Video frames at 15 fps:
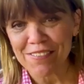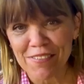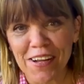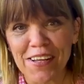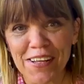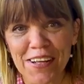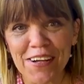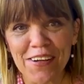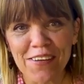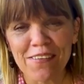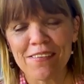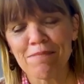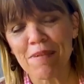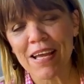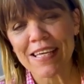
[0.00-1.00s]
Amy said
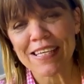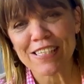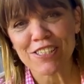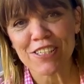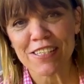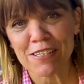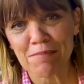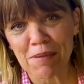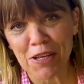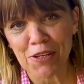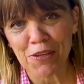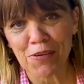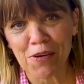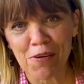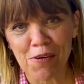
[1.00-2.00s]
of Matt and his
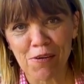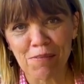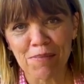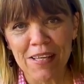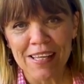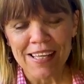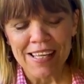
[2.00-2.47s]
girlfriend Caryn